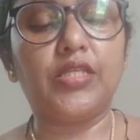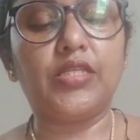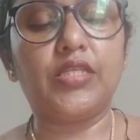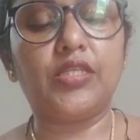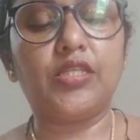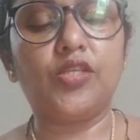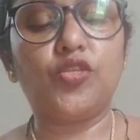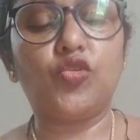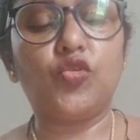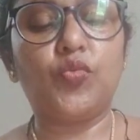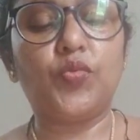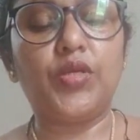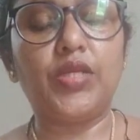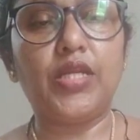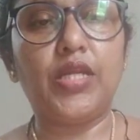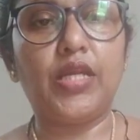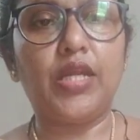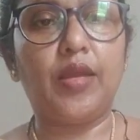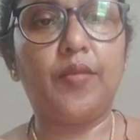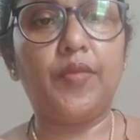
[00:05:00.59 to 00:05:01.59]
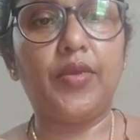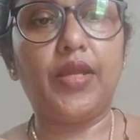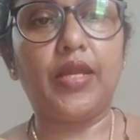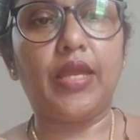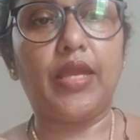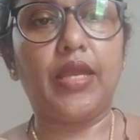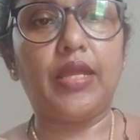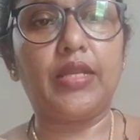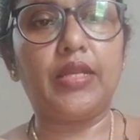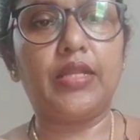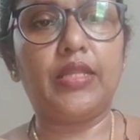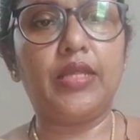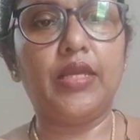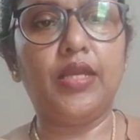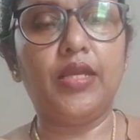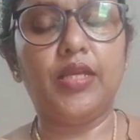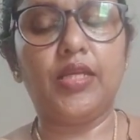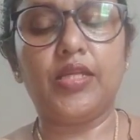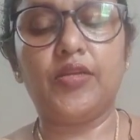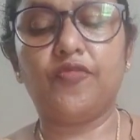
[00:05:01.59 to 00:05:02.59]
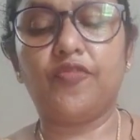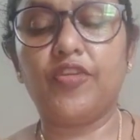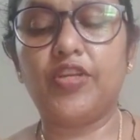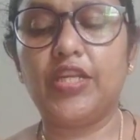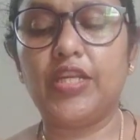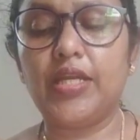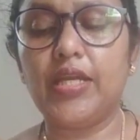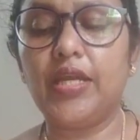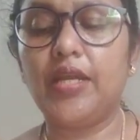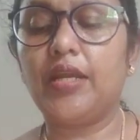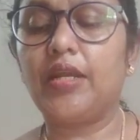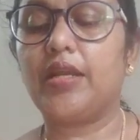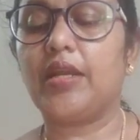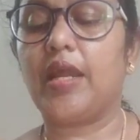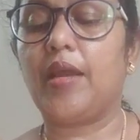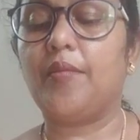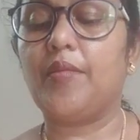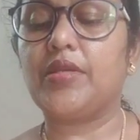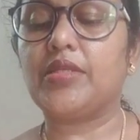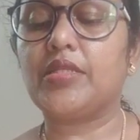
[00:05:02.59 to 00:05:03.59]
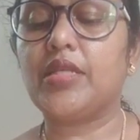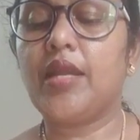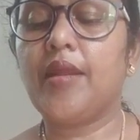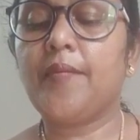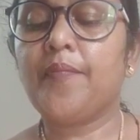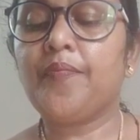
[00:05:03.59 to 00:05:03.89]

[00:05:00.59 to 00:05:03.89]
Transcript: This is a superior ramus and the inferior ramus.